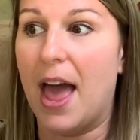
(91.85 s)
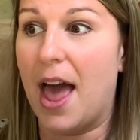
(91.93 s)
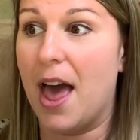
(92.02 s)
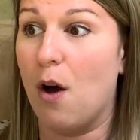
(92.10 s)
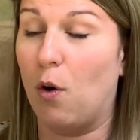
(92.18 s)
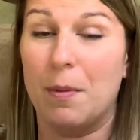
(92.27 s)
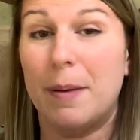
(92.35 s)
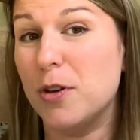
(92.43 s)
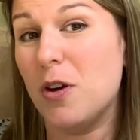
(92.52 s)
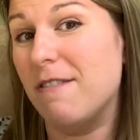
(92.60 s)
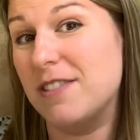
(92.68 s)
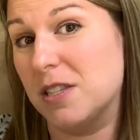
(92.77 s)
Or maybe
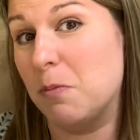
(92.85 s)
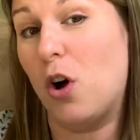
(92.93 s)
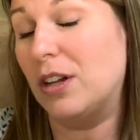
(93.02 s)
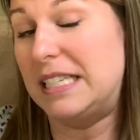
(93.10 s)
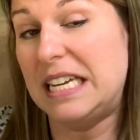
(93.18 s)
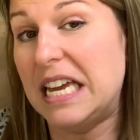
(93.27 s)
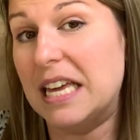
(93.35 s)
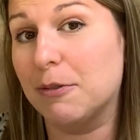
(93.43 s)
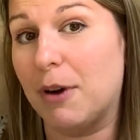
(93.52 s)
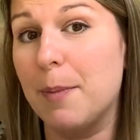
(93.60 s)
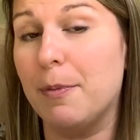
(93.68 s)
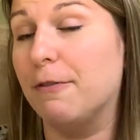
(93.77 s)
you have small teeth,
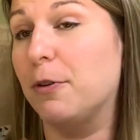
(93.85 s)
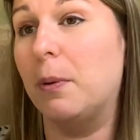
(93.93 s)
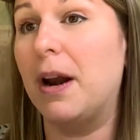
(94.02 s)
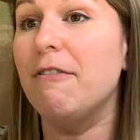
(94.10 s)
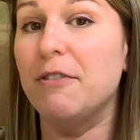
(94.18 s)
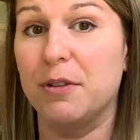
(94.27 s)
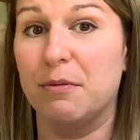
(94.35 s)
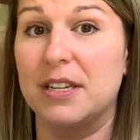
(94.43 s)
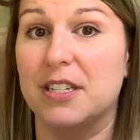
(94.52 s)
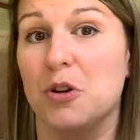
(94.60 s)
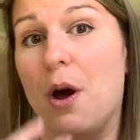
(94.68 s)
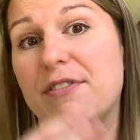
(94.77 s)
right? But for whatever the
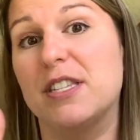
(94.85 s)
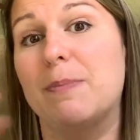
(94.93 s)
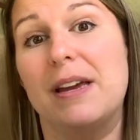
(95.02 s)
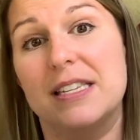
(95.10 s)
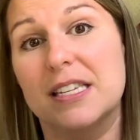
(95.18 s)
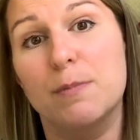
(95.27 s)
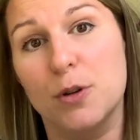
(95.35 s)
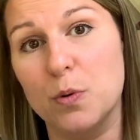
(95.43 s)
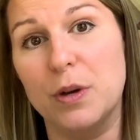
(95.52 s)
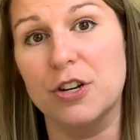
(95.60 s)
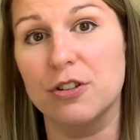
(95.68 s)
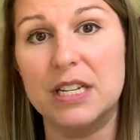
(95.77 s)
reason, you have spaces
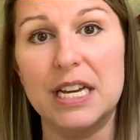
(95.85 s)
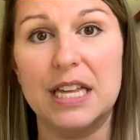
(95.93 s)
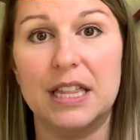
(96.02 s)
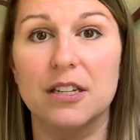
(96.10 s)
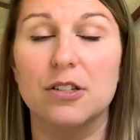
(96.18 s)
between your teeth.